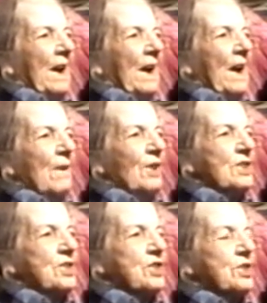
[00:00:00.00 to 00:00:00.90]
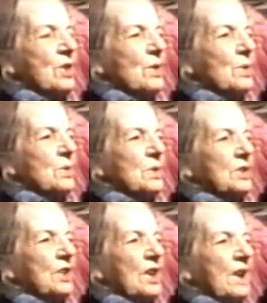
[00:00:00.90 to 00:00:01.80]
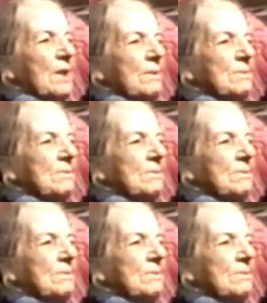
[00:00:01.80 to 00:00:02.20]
I went to school with them.